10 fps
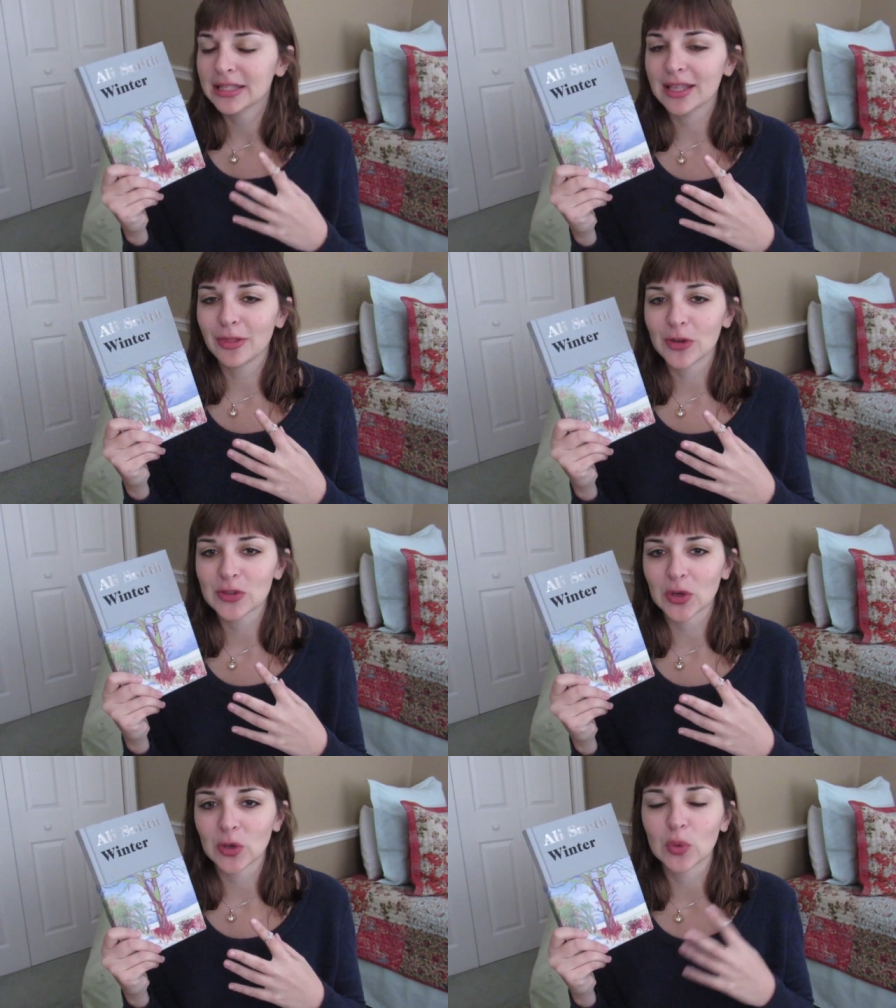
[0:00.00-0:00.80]
Then
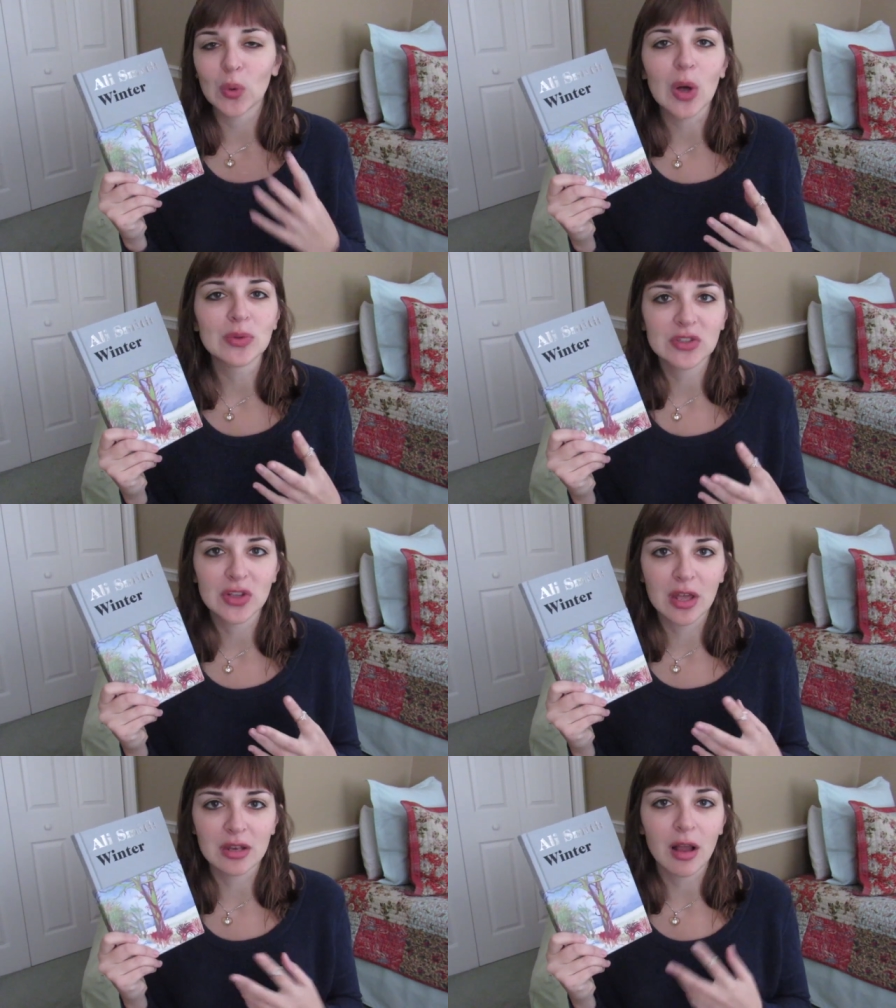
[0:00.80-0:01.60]
there's her grown
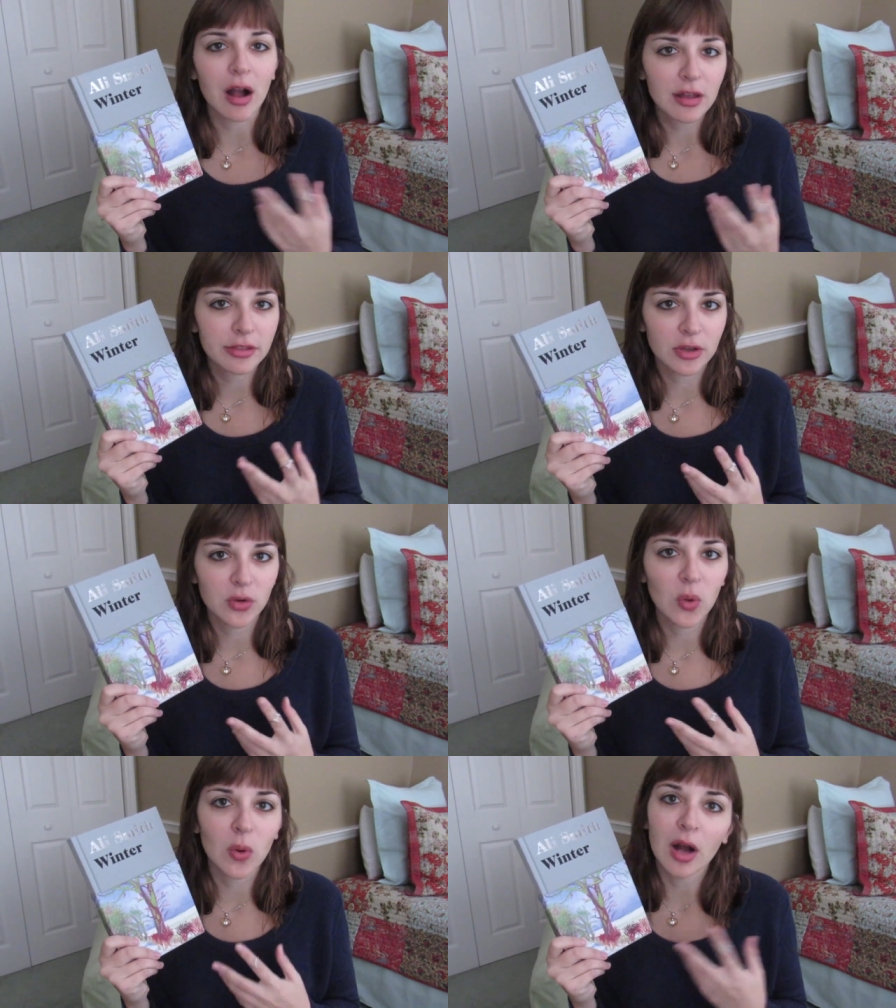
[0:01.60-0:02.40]
son,
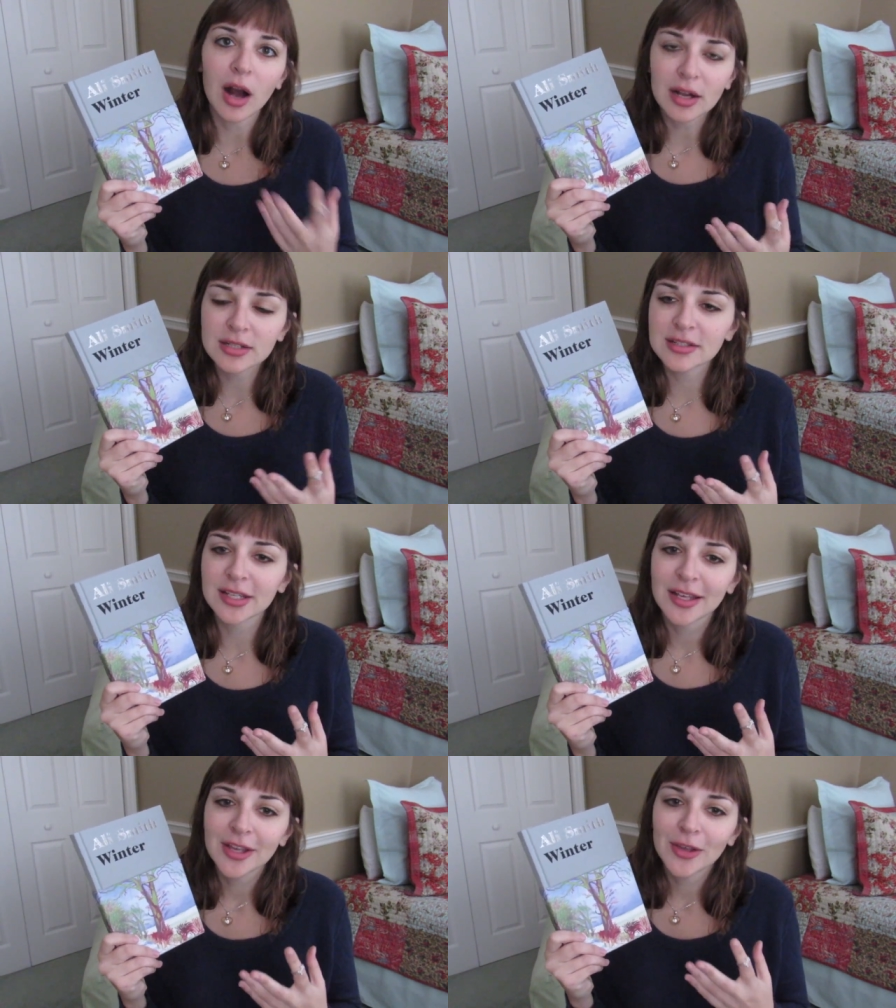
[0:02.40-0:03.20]
Arthur, or Art,
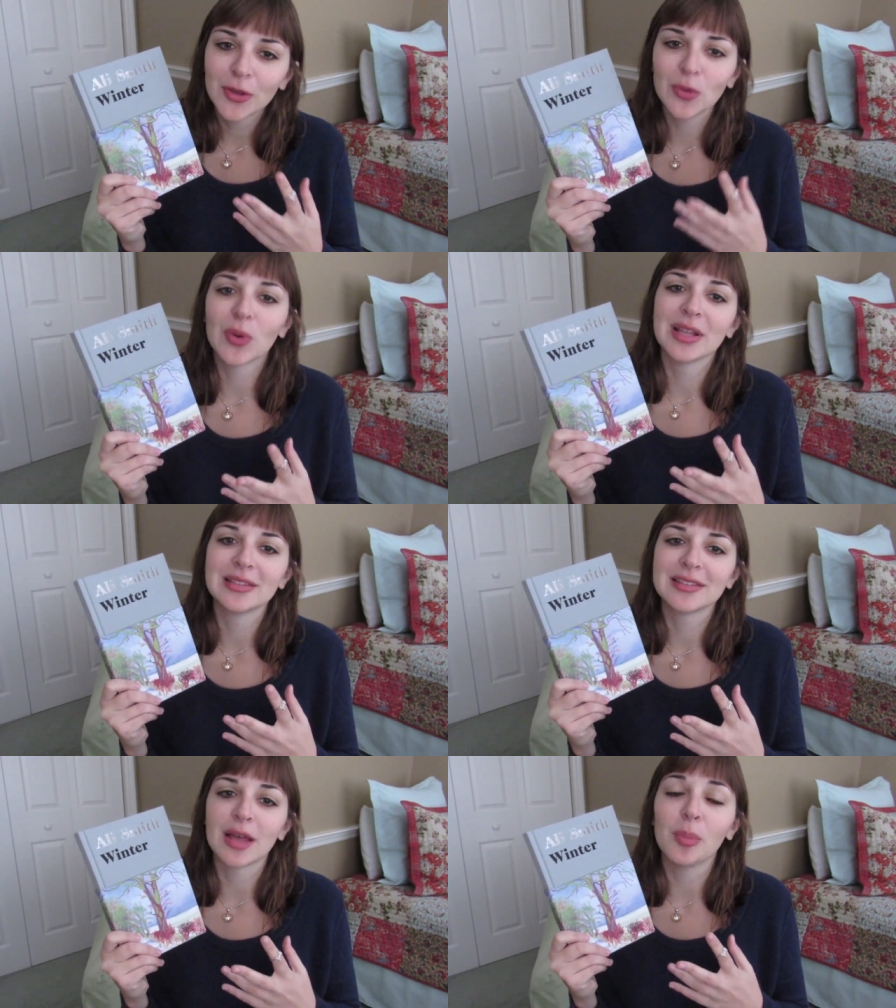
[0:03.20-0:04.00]
who
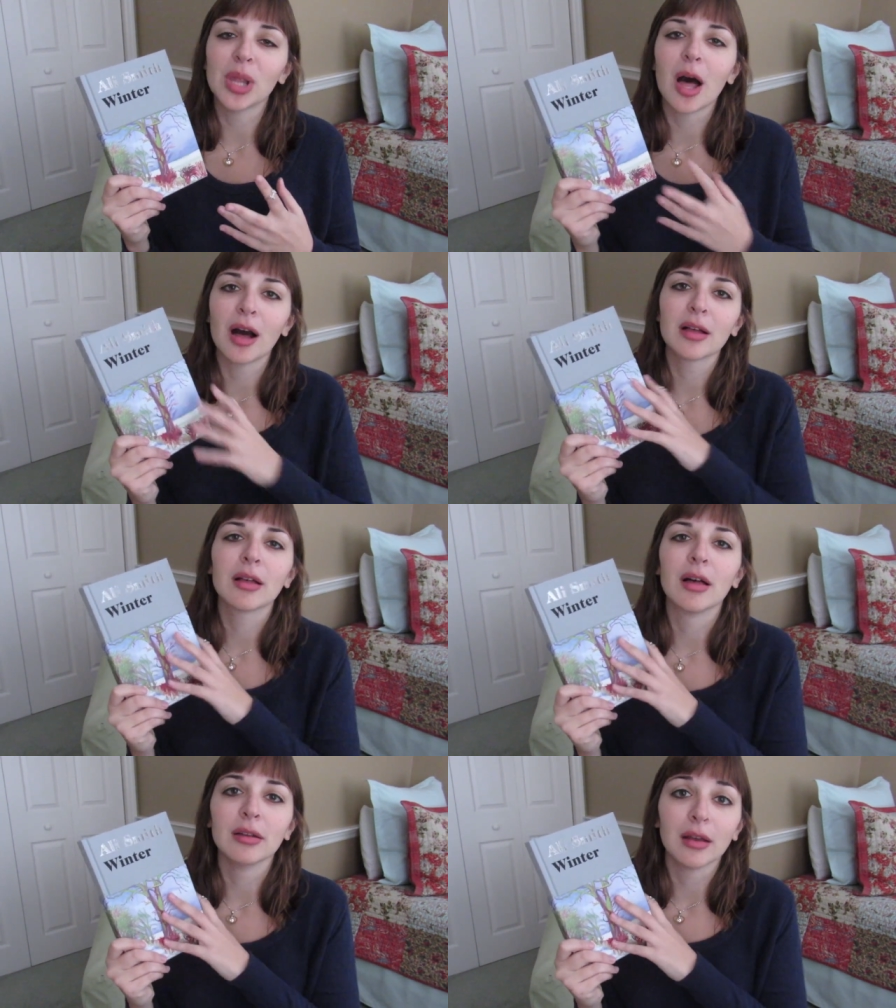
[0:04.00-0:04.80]
runs a blog
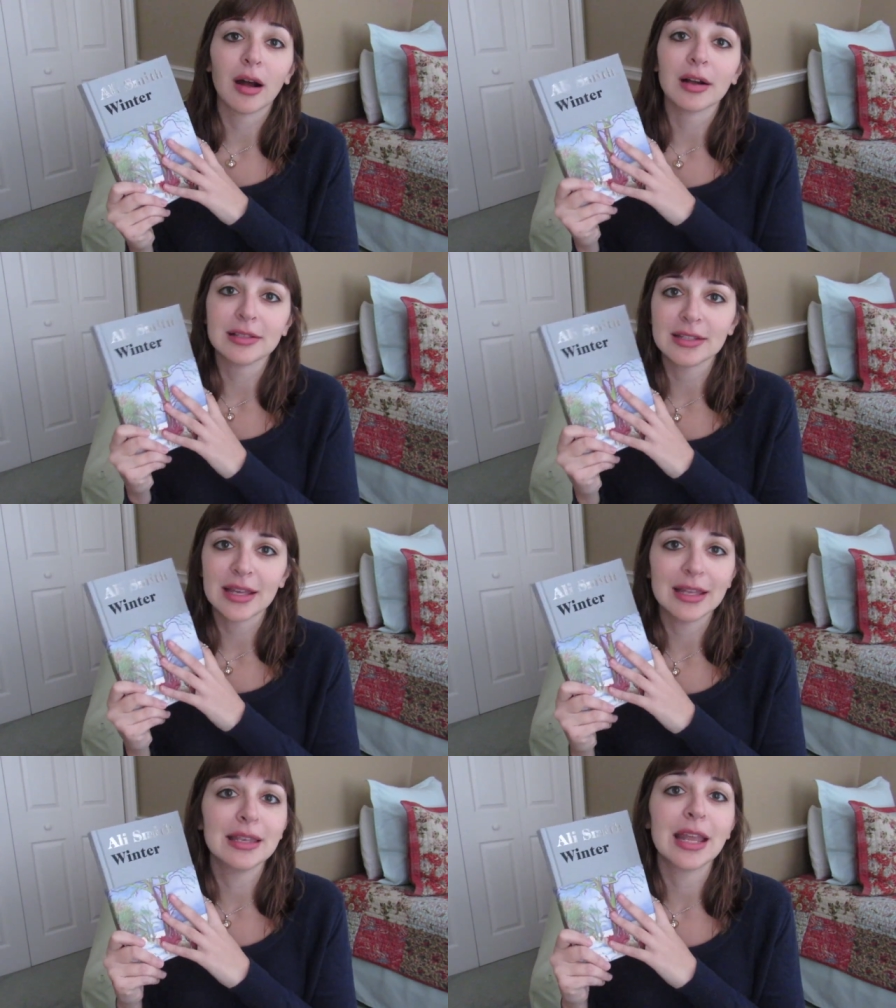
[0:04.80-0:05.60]
called Art
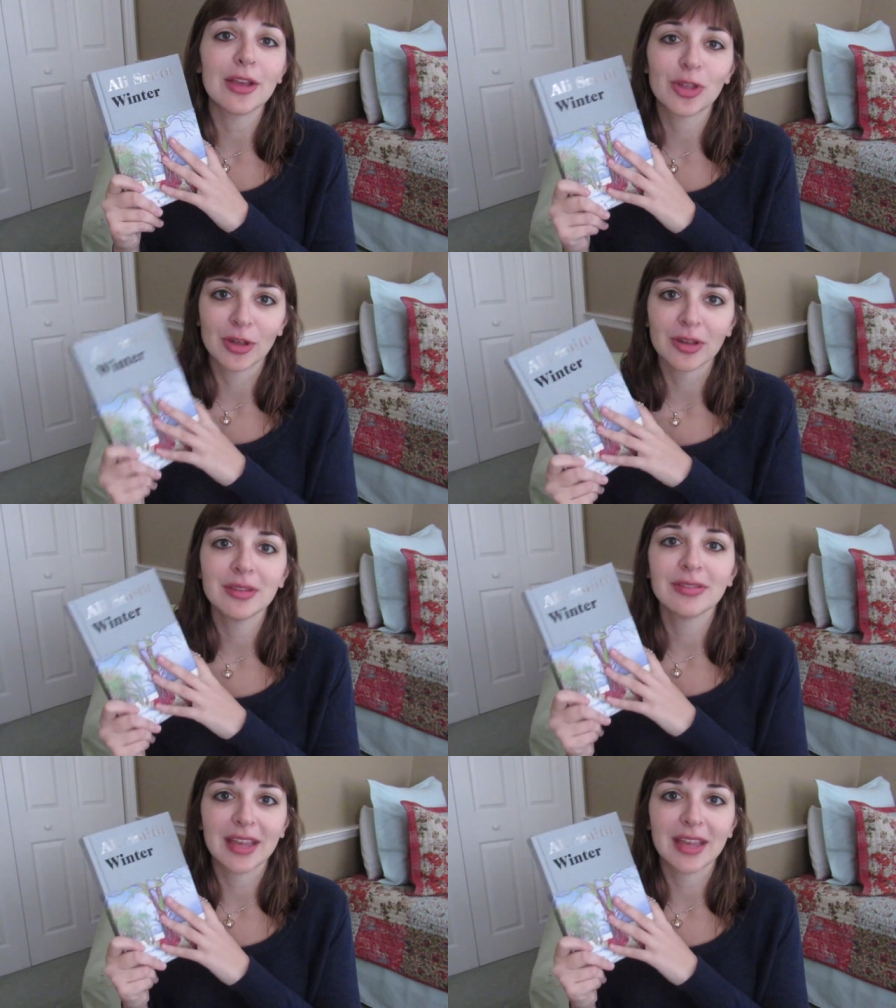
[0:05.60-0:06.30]
in Nature.